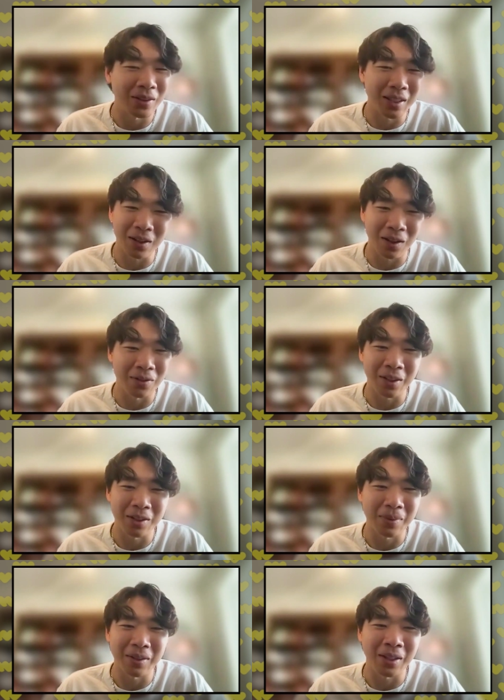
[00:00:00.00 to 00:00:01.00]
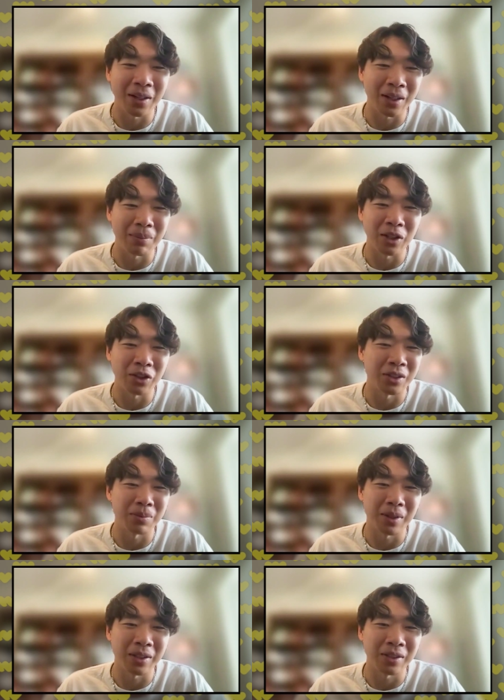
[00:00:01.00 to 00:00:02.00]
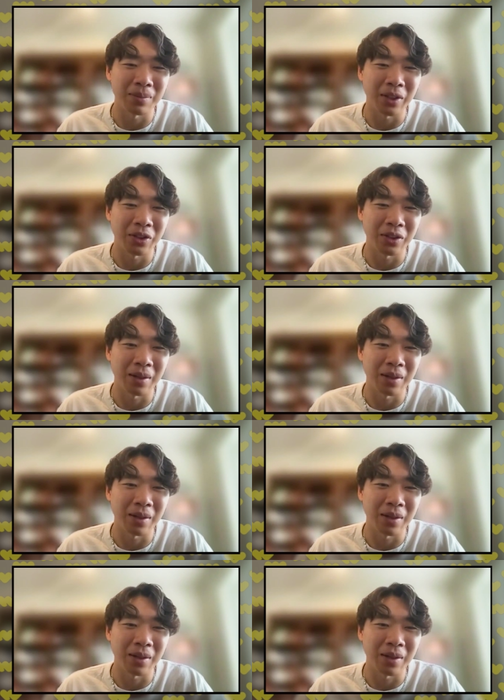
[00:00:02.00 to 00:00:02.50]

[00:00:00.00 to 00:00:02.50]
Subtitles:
don't want to say guardrails, but like measures in place to make sure